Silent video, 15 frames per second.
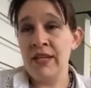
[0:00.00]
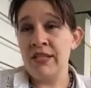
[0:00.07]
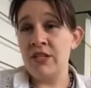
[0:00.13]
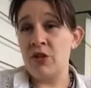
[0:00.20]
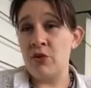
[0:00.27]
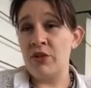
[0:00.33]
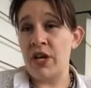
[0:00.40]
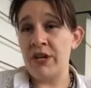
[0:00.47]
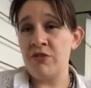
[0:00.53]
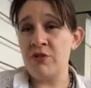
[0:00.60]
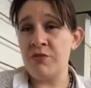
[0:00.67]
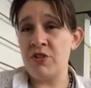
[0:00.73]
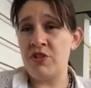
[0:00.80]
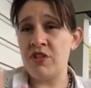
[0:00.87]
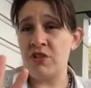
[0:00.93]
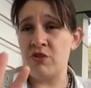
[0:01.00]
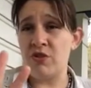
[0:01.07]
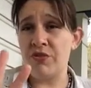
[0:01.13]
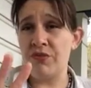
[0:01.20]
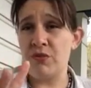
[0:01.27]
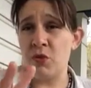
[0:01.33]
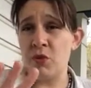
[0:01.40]
So in Irish music,
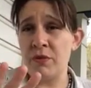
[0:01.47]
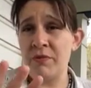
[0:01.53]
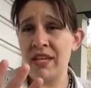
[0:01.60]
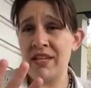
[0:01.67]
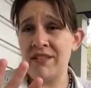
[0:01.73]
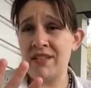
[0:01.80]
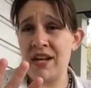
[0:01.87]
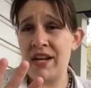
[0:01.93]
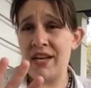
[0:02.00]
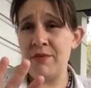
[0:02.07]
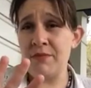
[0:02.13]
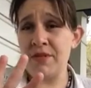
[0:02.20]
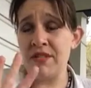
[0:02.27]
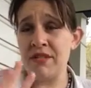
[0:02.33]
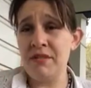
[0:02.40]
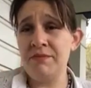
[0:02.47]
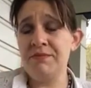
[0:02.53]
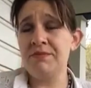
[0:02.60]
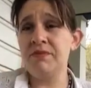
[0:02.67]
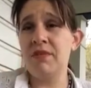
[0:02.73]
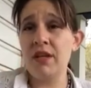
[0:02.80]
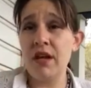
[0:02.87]
there's four main types
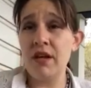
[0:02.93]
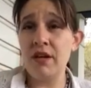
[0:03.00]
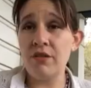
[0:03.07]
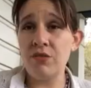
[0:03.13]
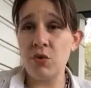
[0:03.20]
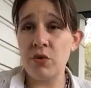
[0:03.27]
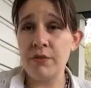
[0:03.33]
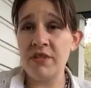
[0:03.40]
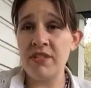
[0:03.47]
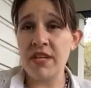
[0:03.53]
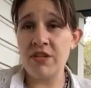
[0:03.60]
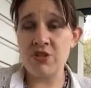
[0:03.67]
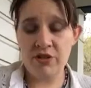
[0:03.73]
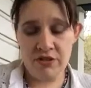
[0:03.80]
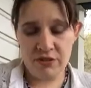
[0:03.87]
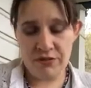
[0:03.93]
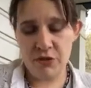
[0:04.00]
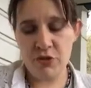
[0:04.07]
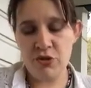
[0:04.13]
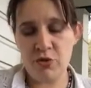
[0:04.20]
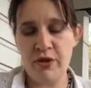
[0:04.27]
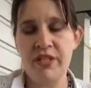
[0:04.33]
of ornamentation. The
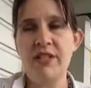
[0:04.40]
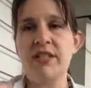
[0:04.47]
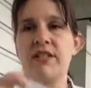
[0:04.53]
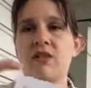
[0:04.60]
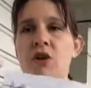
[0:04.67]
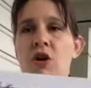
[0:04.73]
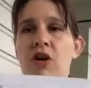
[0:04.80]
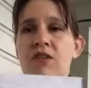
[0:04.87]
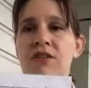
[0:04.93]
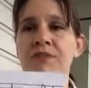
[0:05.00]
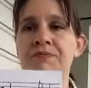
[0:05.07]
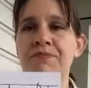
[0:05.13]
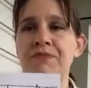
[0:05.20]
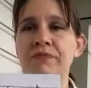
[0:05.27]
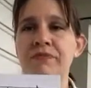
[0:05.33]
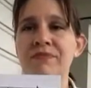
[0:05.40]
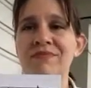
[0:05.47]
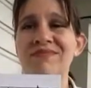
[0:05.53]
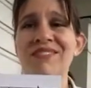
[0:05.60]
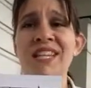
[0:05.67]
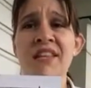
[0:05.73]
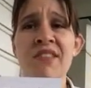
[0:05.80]
first one is called
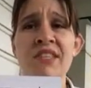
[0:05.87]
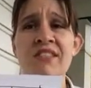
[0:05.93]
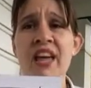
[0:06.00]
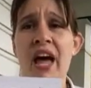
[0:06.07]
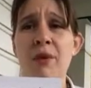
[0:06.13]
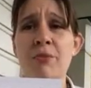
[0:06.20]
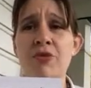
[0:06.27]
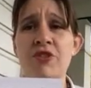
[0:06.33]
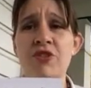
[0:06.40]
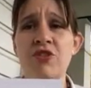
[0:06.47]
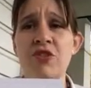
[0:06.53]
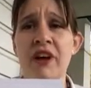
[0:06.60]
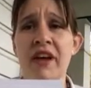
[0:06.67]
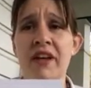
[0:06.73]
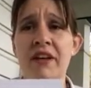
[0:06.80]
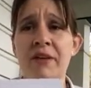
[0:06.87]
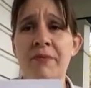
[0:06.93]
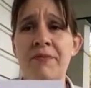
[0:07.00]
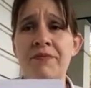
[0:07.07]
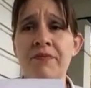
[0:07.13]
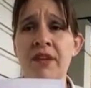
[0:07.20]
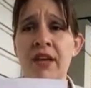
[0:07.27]
the tap or the strike.
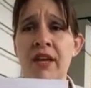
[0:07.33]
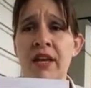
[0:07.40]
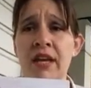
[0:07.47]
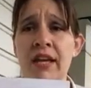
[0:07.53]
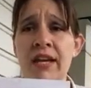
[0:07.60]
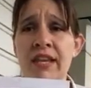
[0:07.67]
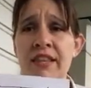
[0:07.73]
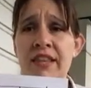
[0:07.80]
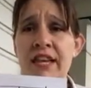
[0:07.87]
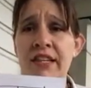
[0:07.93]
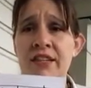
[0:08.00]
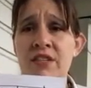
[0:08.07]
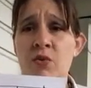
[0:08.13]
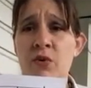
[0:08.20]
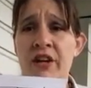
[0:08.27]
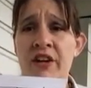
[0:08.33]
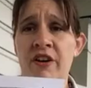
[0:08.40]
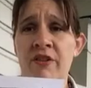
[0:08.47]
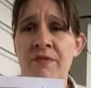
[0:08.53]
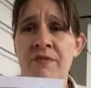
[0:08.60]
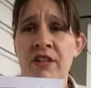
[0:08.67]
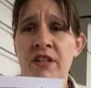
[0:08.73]
And that is
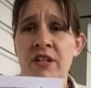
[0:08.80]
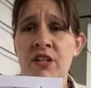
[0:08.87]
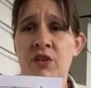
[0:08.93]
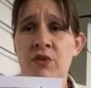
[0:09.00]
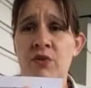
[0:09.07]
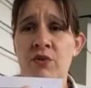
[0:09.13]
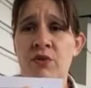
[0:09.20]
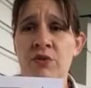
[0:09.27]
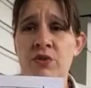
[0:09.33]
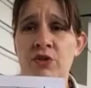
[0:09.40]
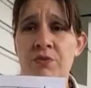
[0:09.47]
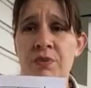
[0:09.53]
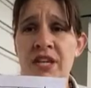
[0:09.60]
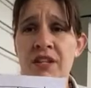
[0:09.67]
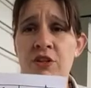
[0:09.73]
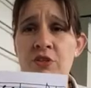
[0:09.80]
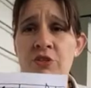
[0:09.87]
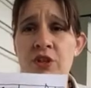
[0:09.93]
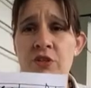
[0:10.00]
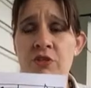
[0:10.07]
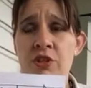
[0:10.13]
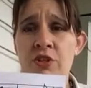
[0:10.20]
where you pick your
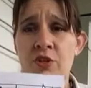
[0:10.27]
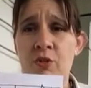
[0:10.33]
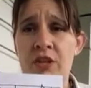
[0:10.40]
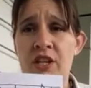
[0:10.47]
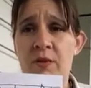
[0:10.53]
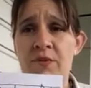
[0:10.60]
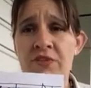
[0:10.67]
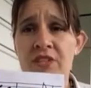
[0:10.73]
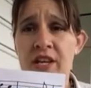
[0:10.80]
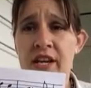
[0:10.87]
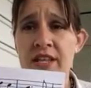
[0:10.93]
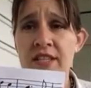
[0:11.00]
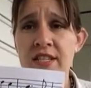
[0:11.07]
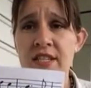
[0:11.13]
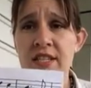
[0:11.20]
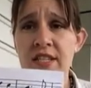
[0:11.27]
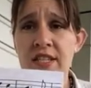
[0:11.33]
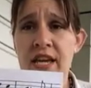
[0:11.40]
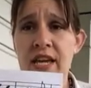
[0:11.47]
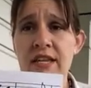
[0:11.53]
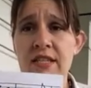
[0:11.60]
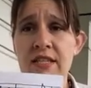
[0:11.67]
note that you want to emphasize. In this
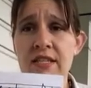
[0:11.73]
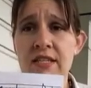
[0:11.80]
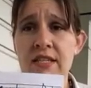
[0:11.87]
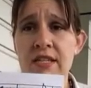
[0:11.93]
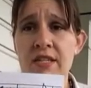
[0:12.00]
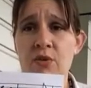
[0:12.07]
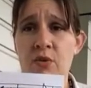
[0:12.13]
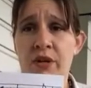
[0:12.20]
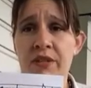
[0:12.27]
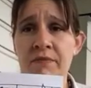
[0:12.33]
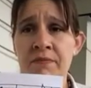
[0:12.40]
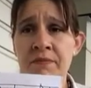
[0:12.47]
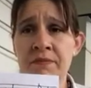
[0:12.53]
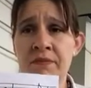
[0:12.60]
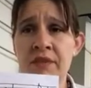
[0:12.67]
case, it's this one.